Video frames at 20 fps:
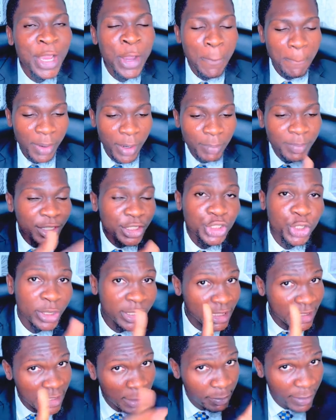Public show. He
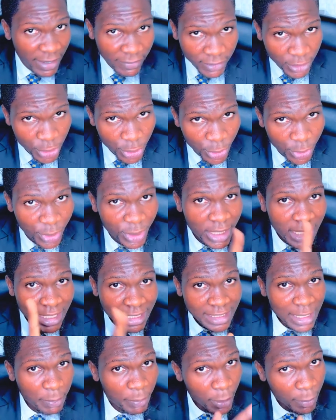didn't say private show. He
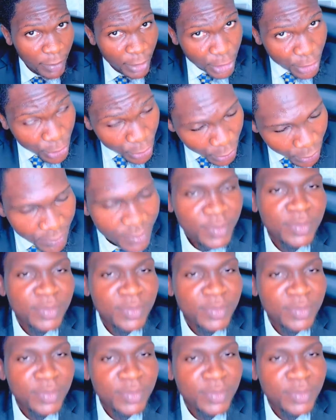said public show.